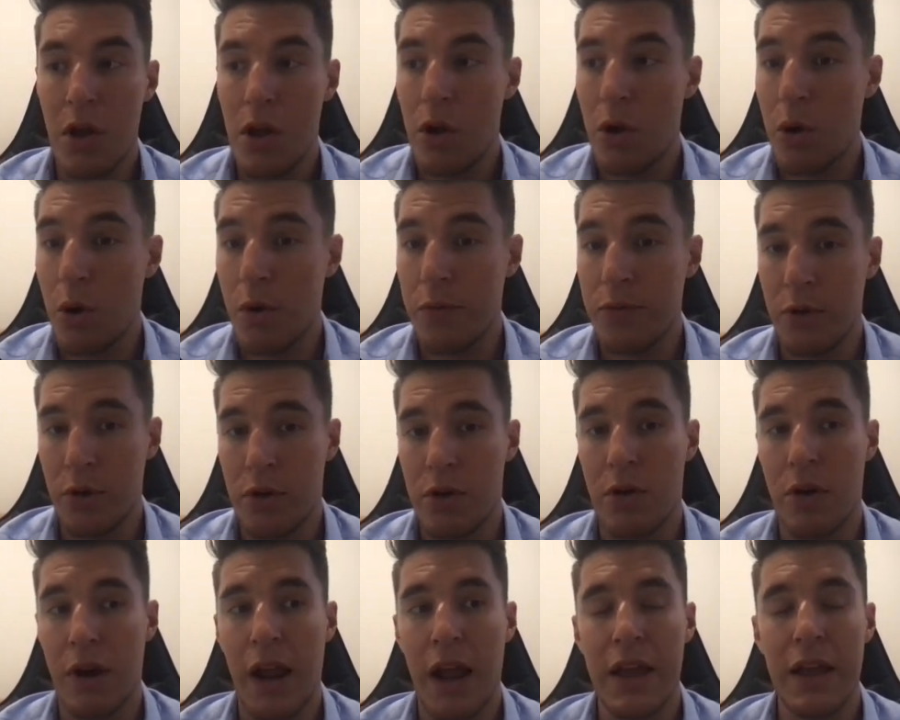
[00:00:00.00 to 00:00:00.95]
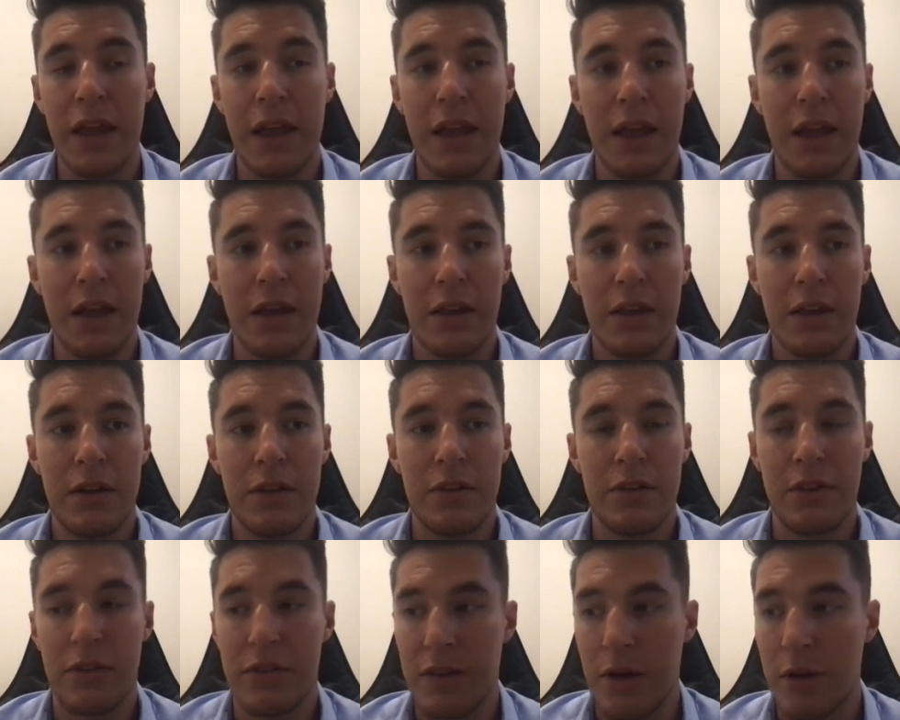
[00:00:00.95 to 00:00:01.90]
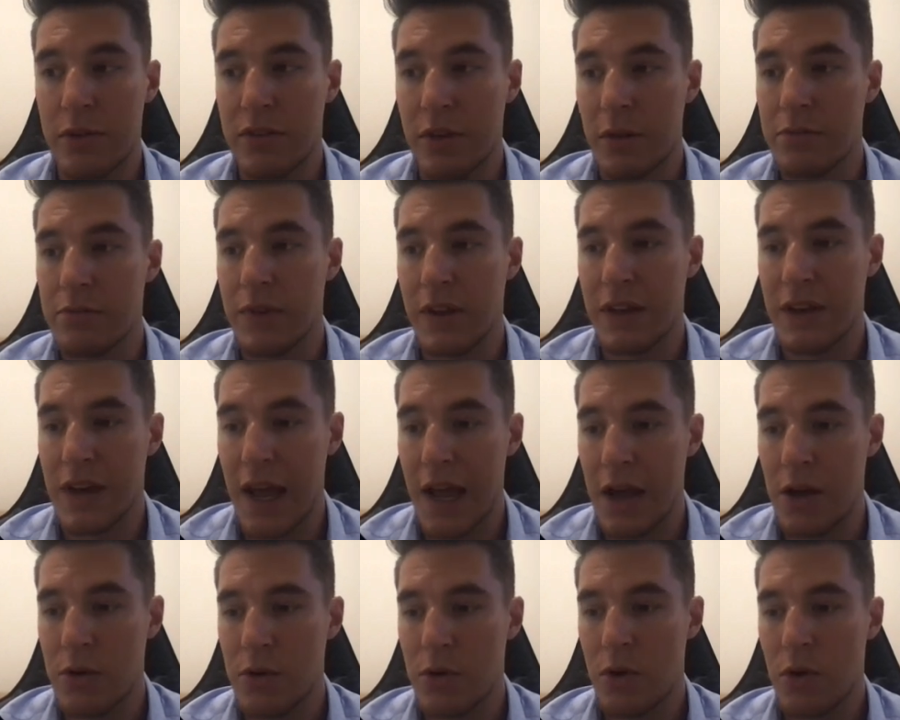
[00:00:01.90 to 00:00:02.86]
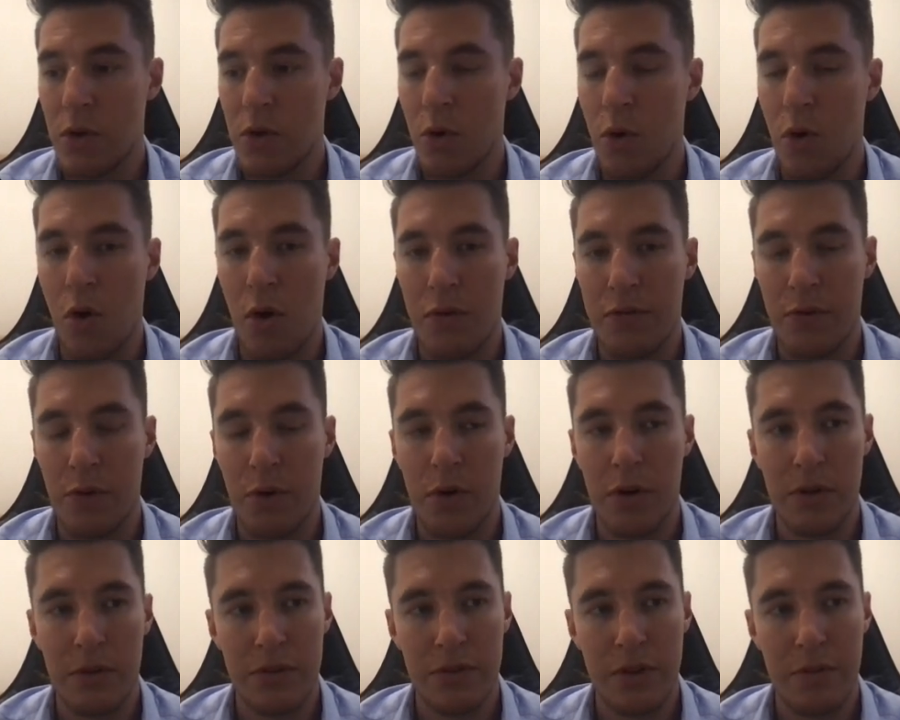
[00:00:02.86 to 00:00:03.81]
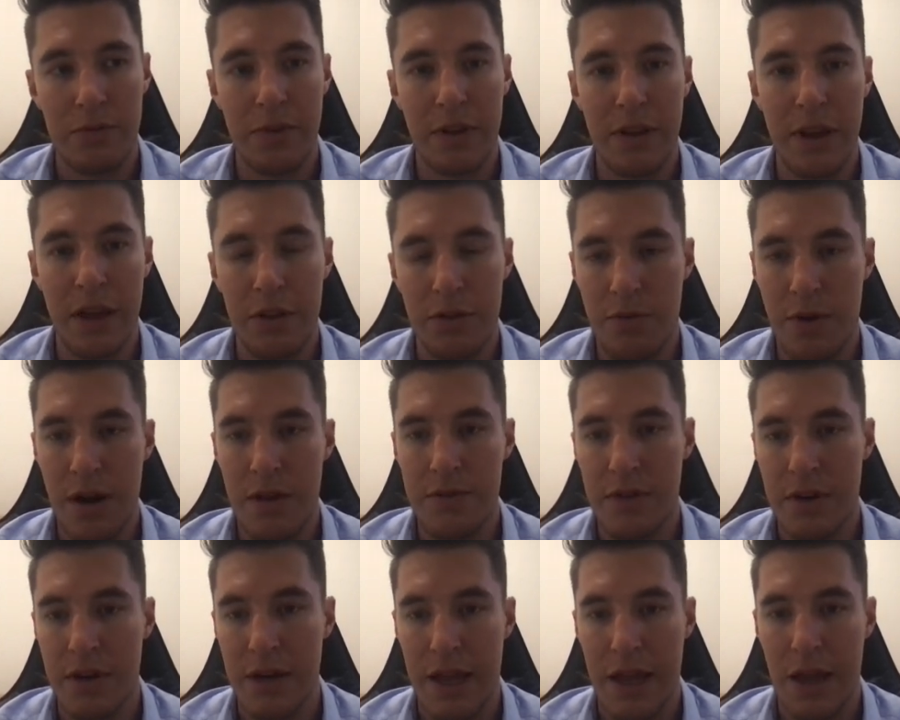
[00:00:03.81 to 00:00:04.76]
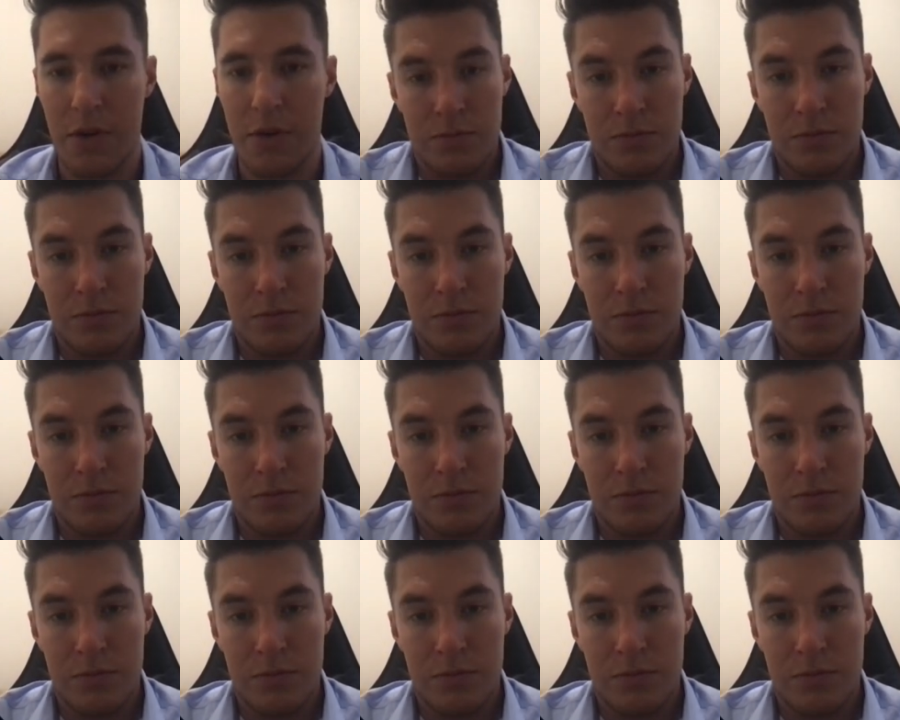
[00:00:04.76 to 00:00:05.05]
or if you're creating it to sell something now or for something that is relevant now.